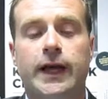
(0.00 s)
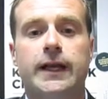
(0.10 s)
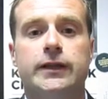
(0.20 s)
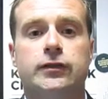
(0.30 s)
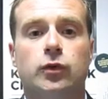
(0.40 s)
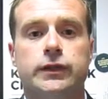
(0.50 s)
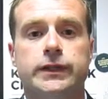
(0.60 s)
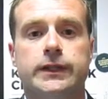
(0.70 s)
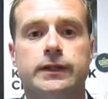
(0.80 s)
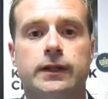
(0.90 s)
that is
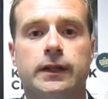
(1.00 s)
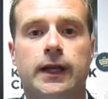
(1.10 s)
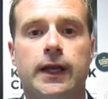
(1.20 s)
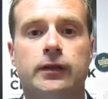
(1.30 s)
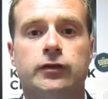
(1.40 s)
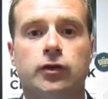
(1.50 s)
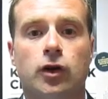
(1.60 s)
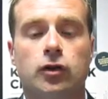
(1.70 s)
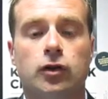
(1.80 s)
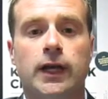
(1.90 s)
sorted, then
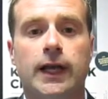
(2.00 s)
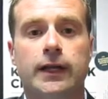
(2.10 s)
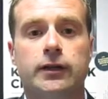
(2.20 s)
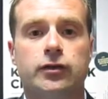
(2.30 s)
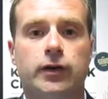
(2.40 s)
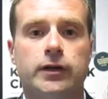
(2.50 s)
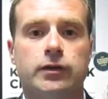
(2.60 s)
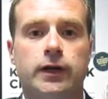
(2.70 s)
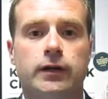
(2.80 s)
start looking at discretionary